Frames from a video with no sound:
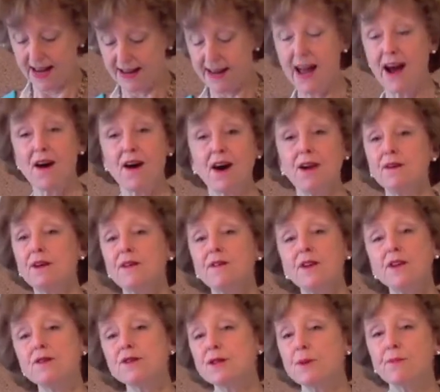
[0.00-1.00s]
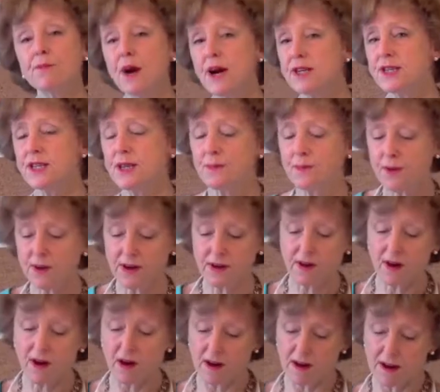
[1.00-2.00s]
Now, I don't even use a brush to put
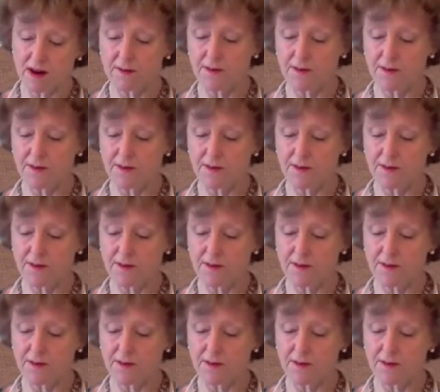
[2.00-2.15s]
it on.